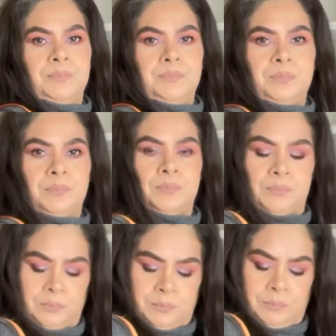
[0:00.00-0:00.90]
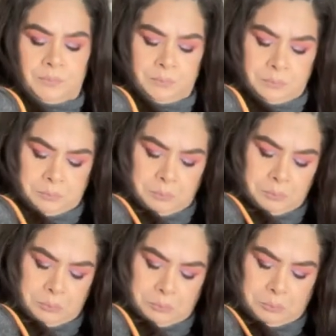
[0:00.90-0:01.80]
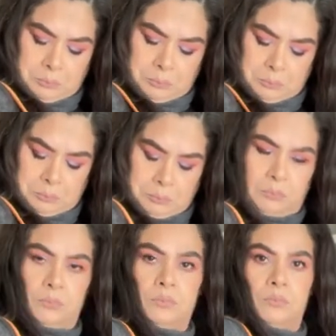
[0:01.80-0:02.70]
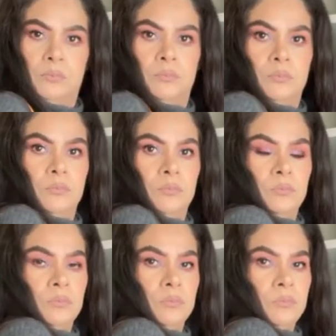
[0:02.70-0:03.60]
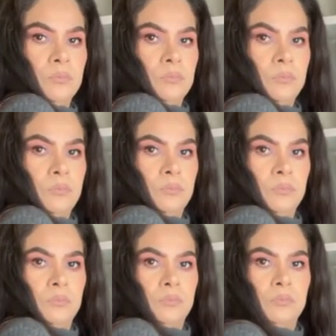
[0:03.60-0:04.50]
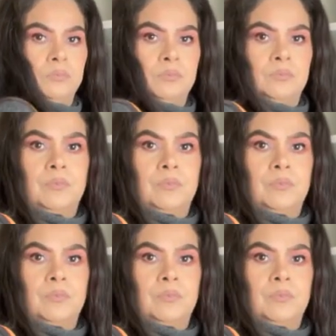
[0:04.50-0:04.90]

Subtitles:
Nothing is said.